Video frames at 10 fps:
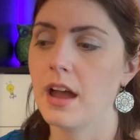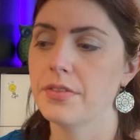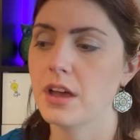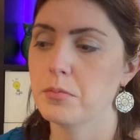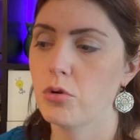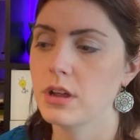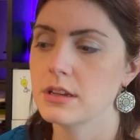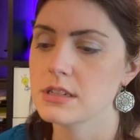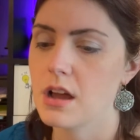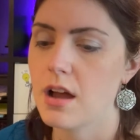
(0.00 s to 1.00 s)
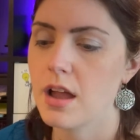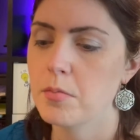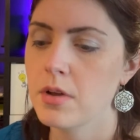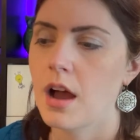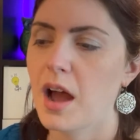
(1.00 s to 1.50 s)
at that point in
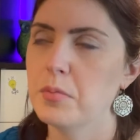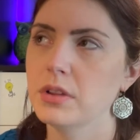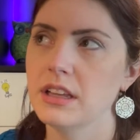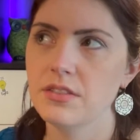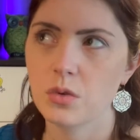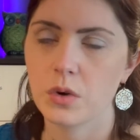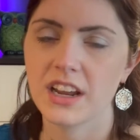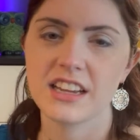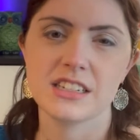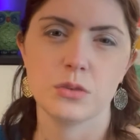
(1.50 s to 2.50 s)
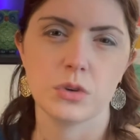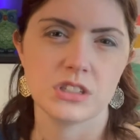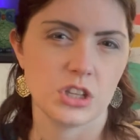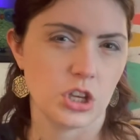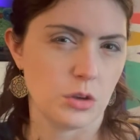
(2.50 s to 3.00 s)
time. I believe the one I did was
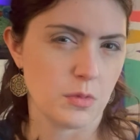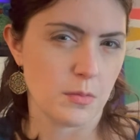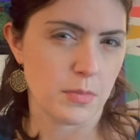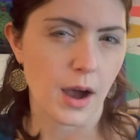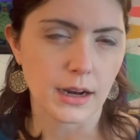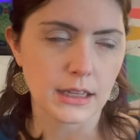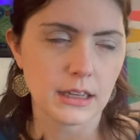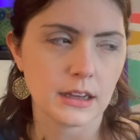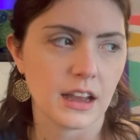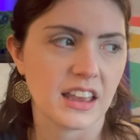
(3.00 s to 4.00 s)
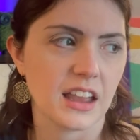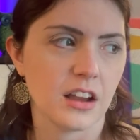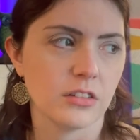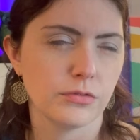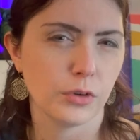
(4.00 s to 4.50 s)
the human body. I
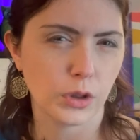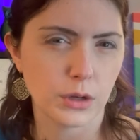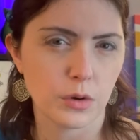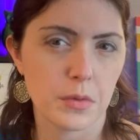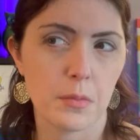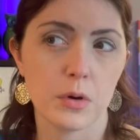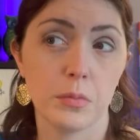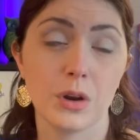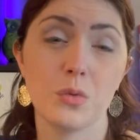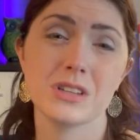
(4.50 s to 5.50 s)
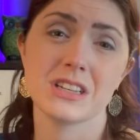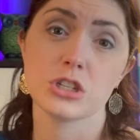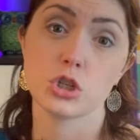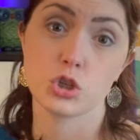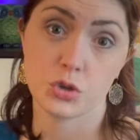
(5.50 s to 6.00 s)
can't fully remember, but it was
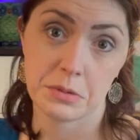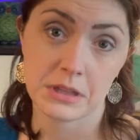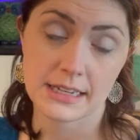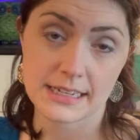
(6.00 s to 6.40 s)
extremely